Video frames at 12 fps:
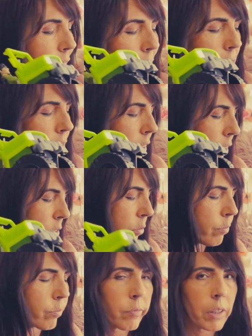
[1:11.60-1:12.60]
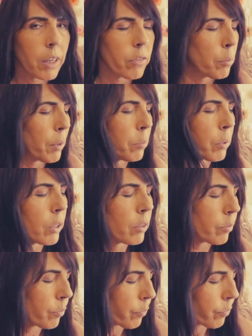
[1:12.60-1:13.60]
I don't know. Can't remember.
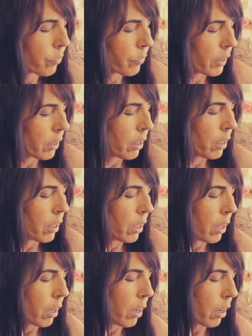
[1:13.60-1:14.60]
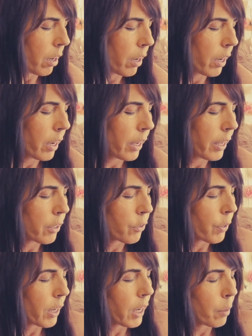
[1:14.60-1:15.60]
I
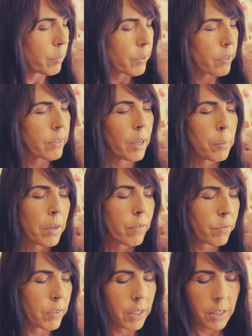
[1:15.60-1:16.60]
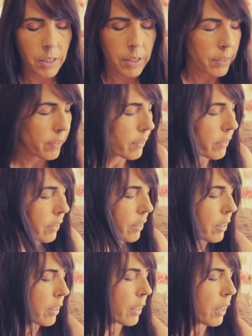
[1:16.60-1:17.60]
grabbed some of these
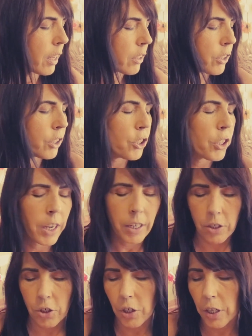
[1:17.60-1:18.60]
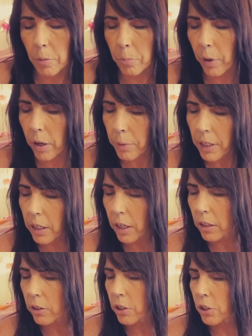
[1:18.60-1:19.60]
color changing, Barbie
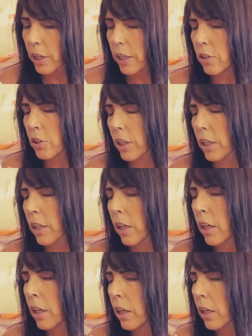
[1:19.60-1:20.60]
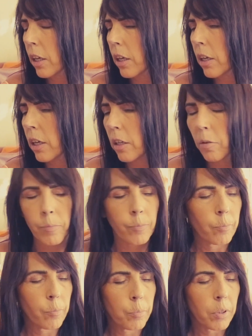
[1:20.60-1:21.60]
color changing
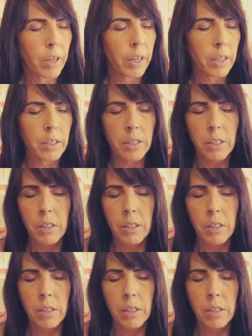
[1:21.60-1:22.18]
blind